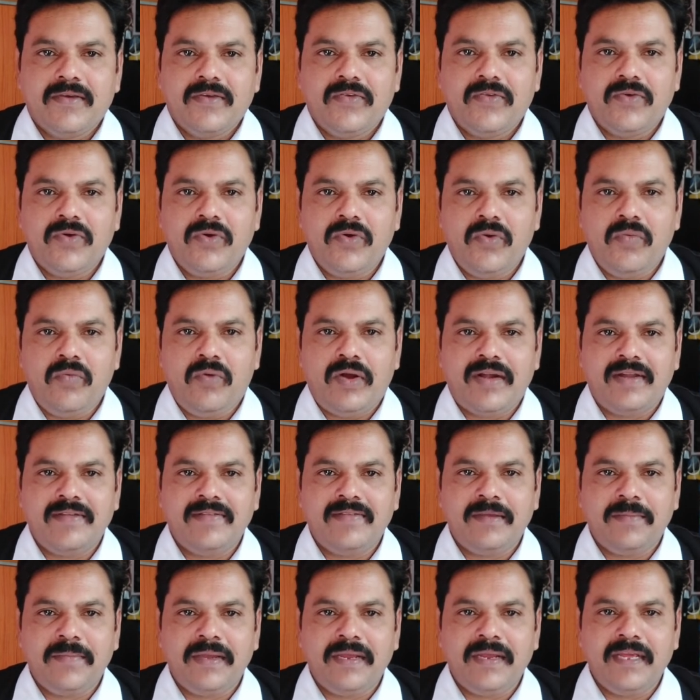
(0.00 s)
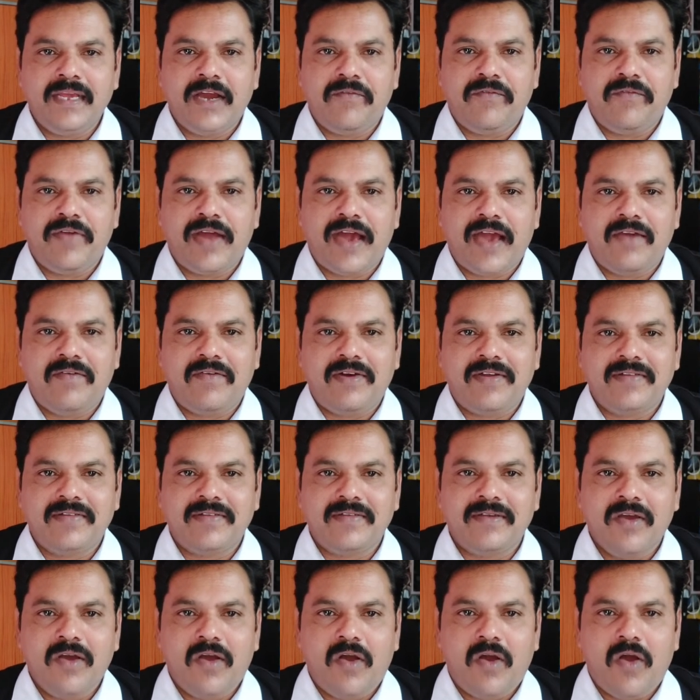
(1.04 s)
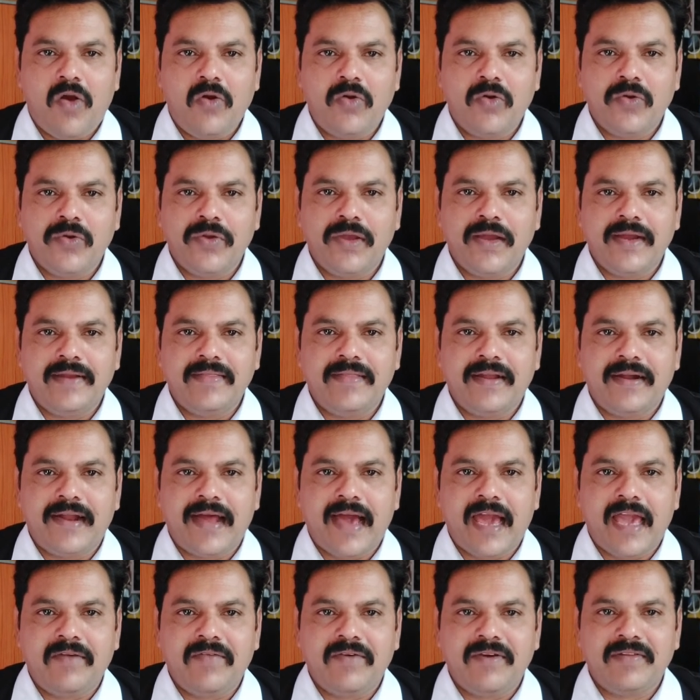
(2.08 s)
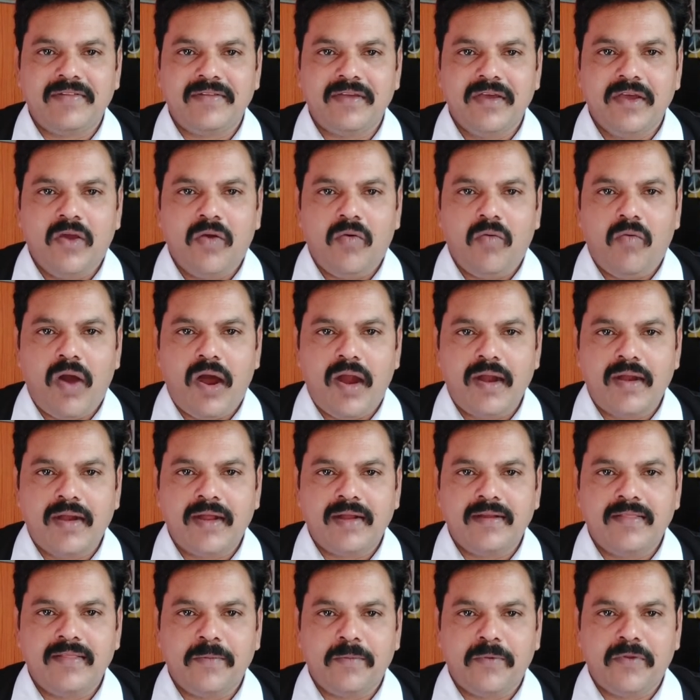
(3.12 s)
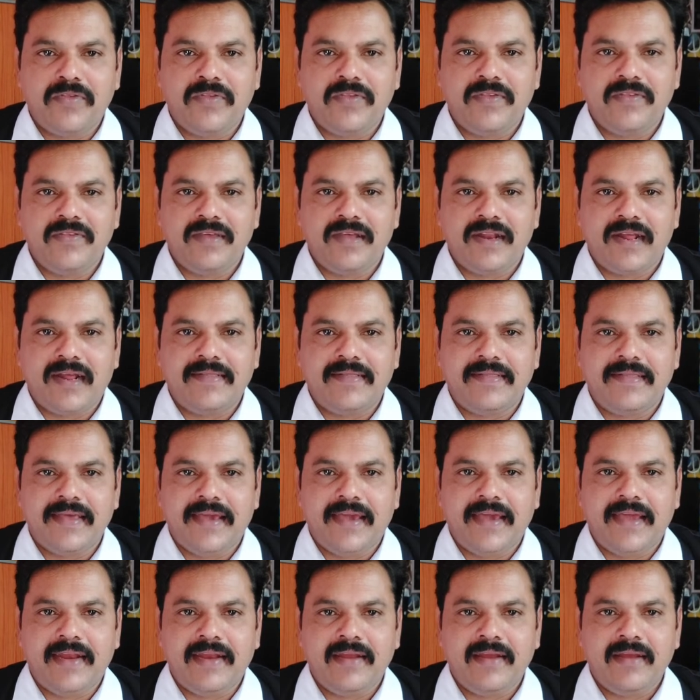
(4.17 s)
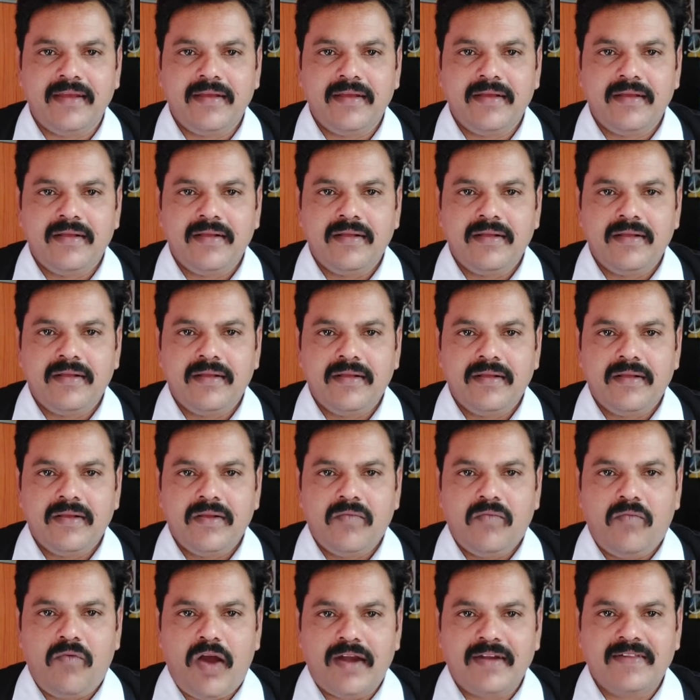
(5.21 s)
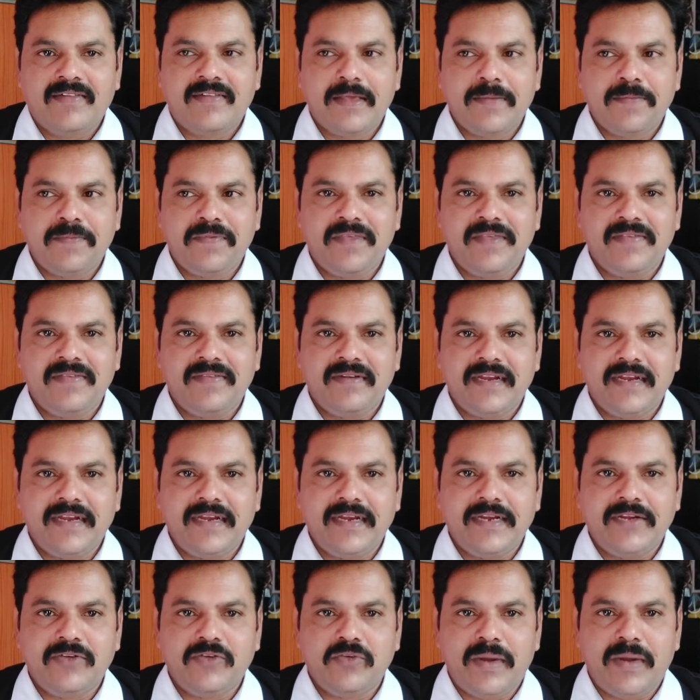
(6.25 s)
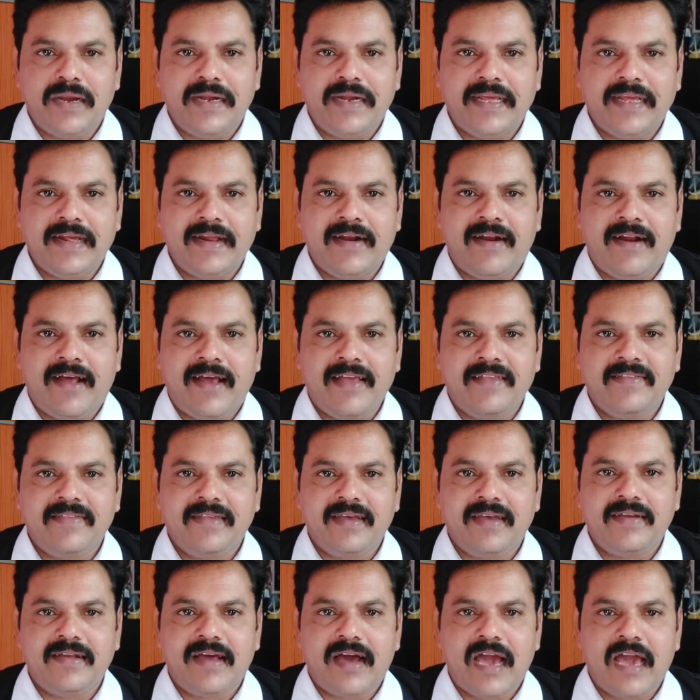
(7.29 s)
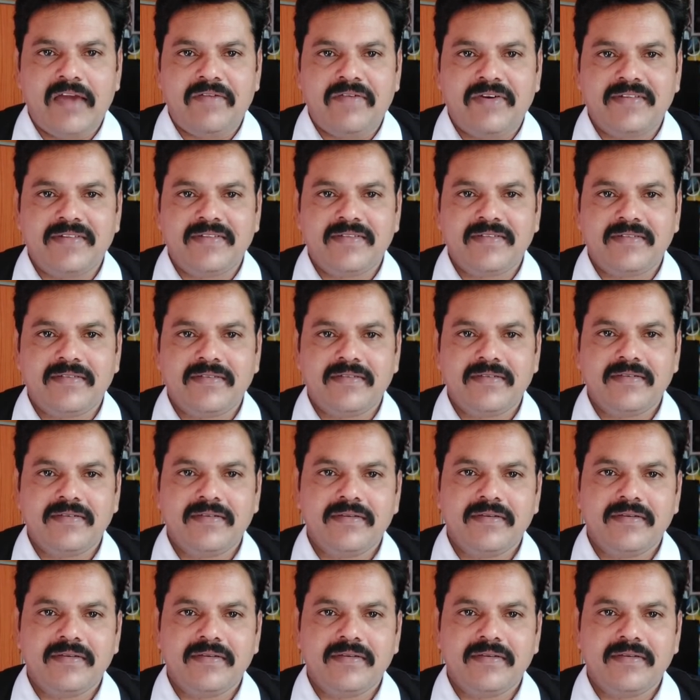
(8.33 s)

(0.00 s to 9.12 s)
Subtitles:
So what is the meaning of divorce? How to get the divorce? What are the procedure are there? What steps is needed to materialize the divorce?